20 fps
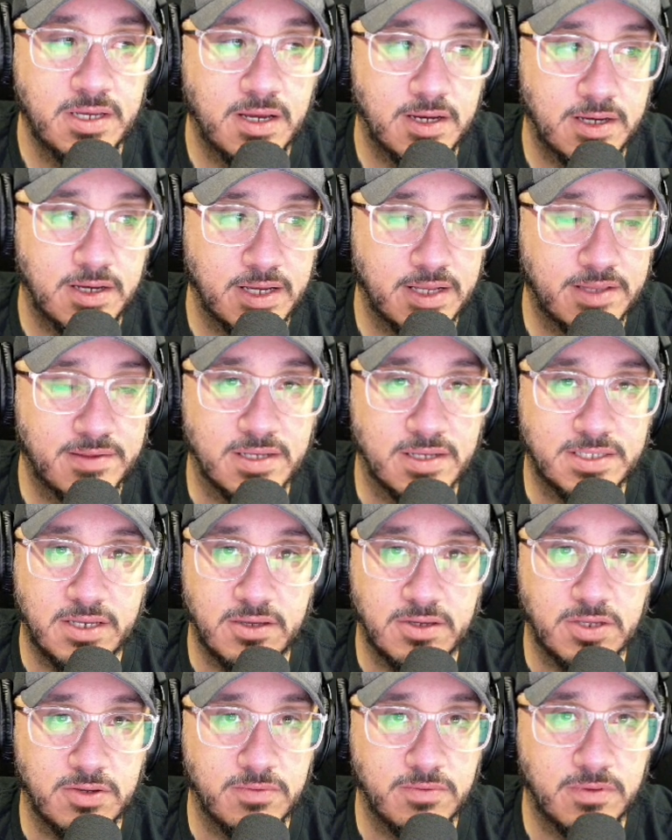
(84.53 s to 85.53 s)
It's not
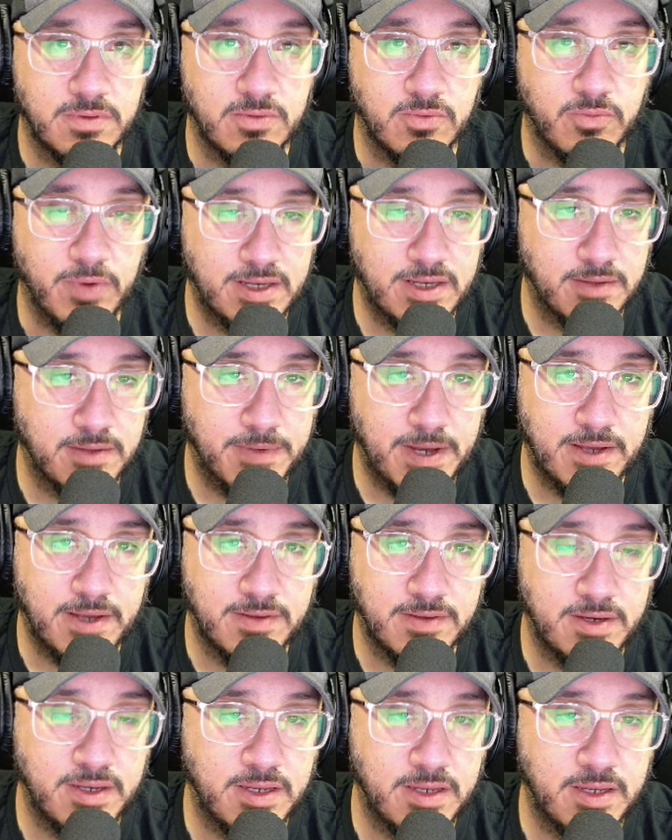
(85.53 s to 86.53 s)
telling you the weight
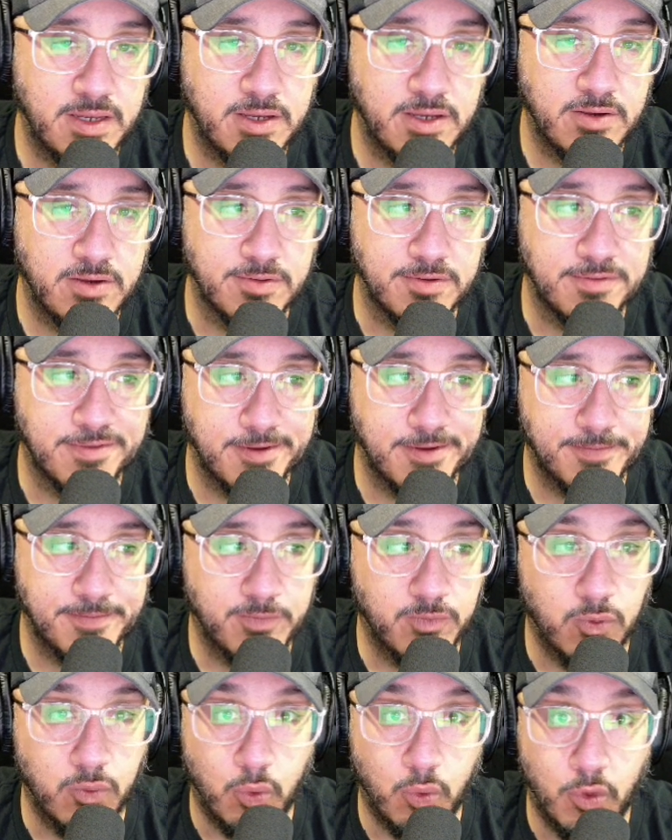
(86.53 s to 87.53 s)
capacity or
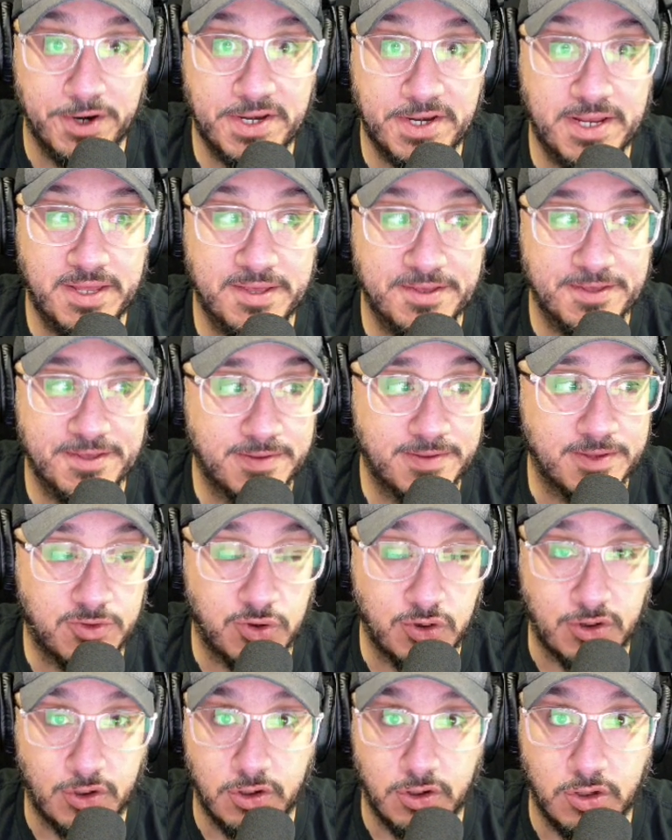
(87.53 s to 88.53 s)
what it is. It
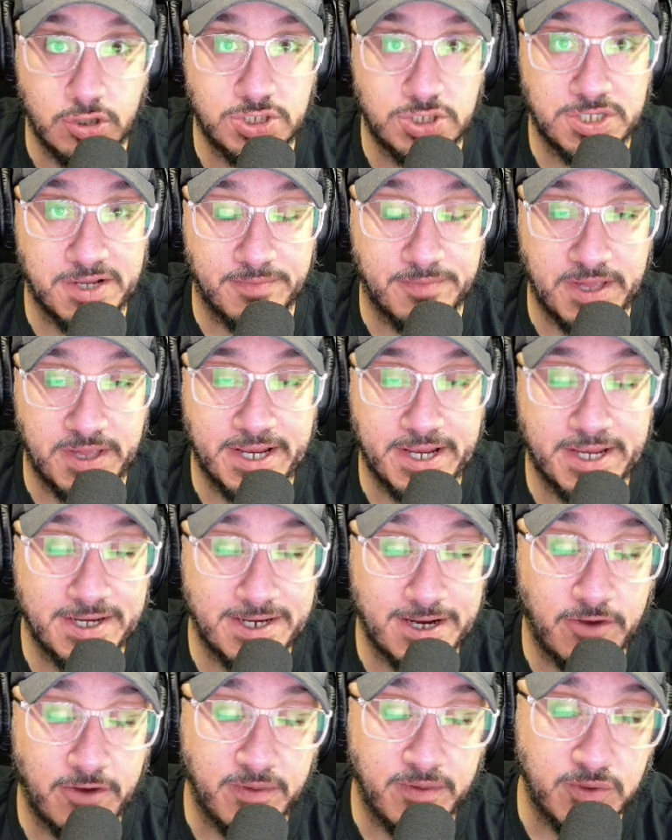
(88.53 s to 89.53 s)
just looks like a blanket.
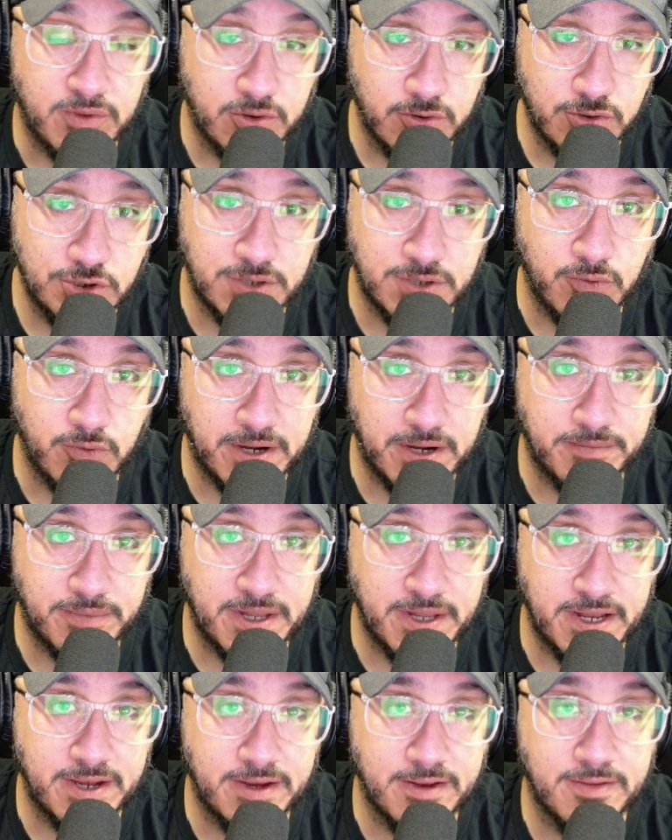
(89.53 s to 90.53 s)
Now, if I'm searching weighted
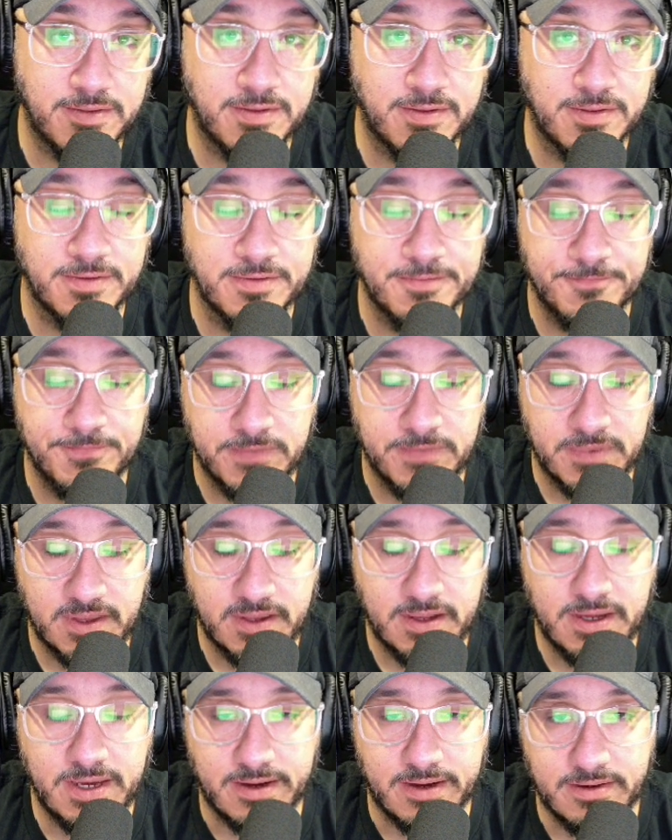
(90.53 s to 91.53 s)
blankets,
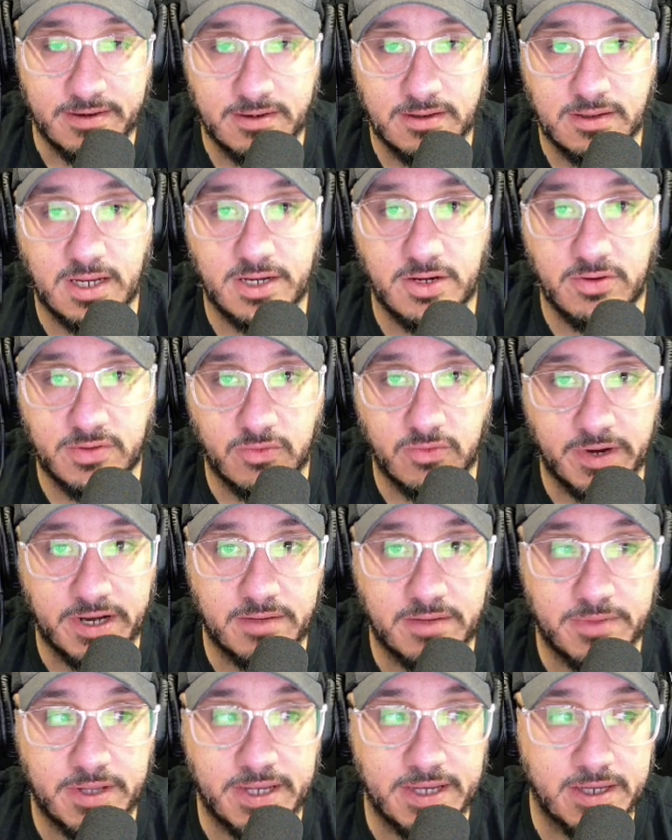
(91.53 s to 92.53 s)
yeah, I know it's a
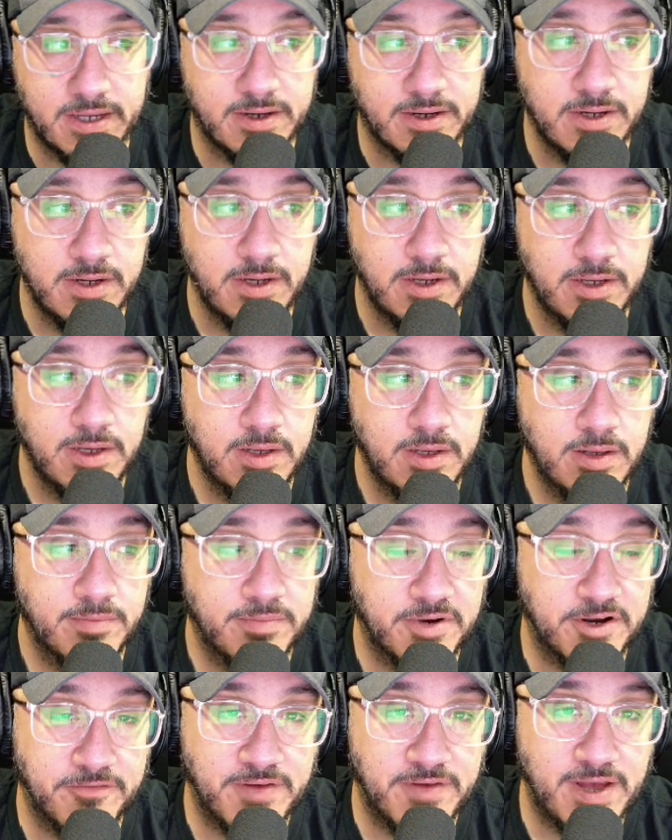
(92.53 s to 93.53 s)
weighted blanket.
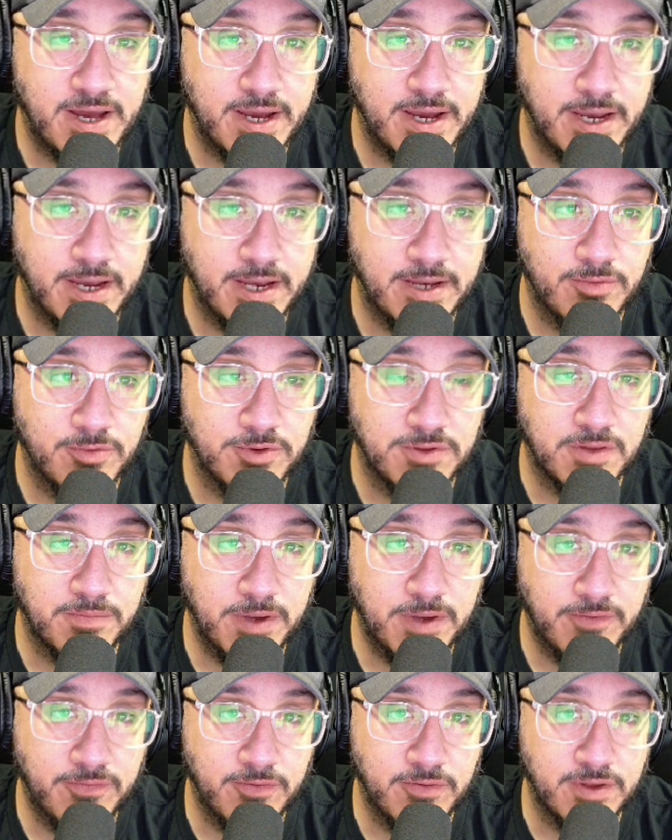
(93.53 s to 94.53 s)
But if I was to
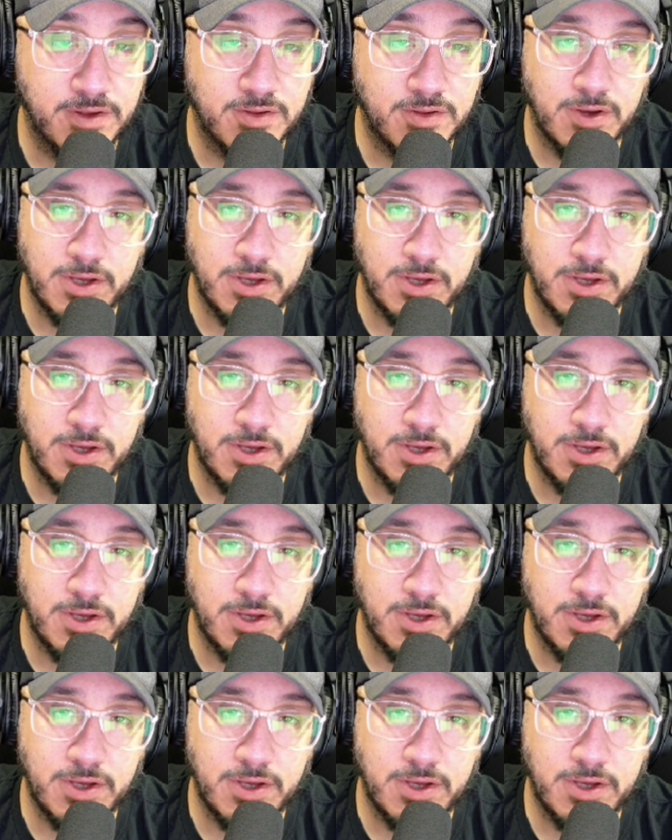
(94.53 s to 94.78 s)
pick through this,